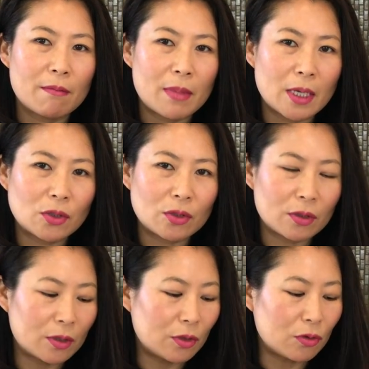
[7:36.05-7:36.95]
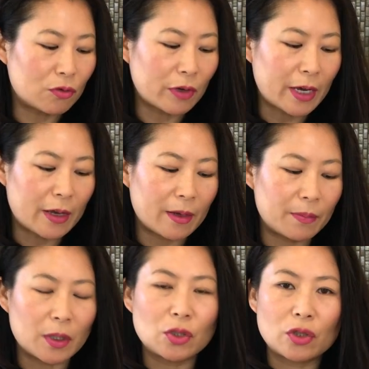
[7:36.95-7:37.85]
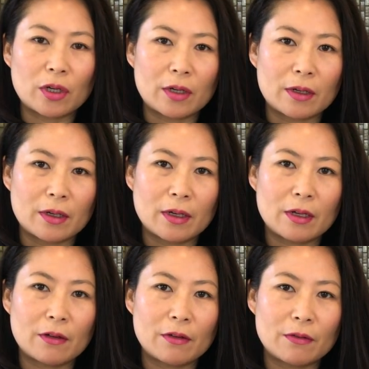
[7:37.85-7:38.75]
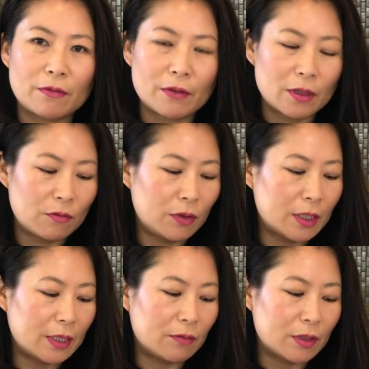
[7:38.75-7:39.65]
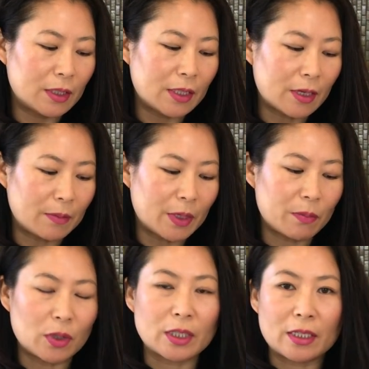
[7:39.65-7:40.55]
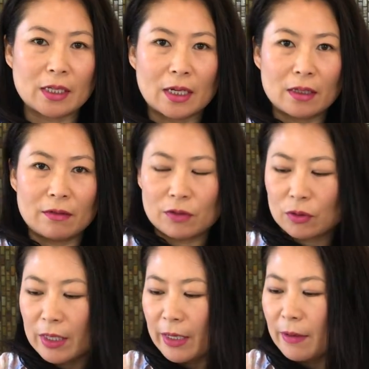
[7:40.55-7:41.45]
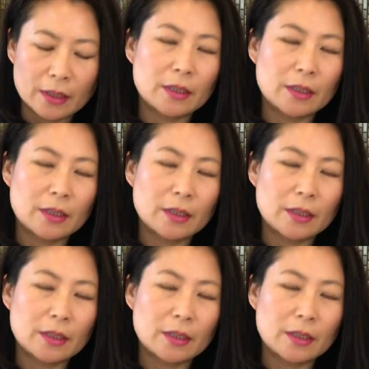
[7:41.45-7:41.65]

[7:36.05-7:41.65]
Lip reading: make sure you grab a jar of really, really yummy Martini olives, okay?